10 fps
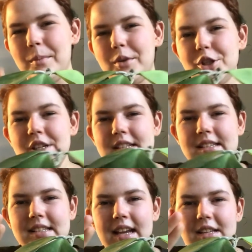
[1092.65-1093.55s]
She
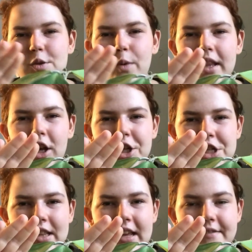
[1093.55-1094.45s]
has quite large
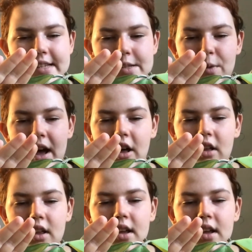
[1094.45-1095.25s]
leaves as well.